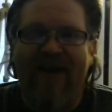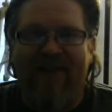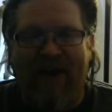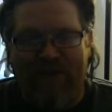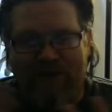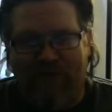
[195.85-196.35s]

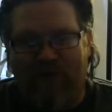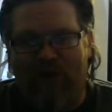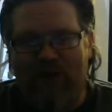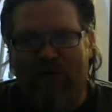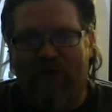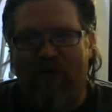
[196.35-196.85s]
That was the
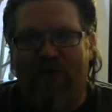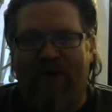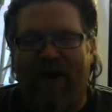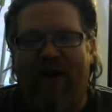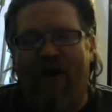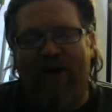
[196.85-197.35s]
first one with
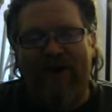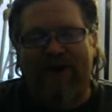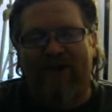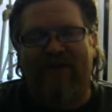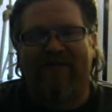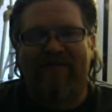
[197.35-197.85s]
an artist
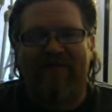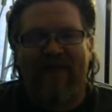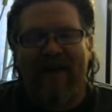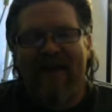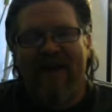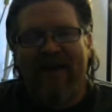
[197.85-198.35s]
in
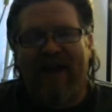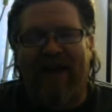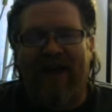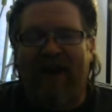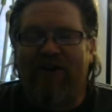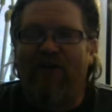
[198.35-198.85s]

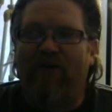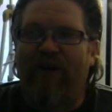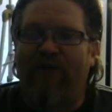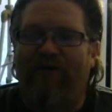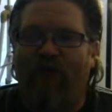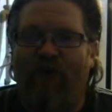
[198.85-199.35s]
I do
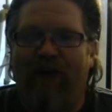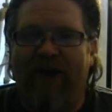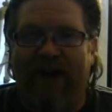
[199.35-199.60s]
believe Florida.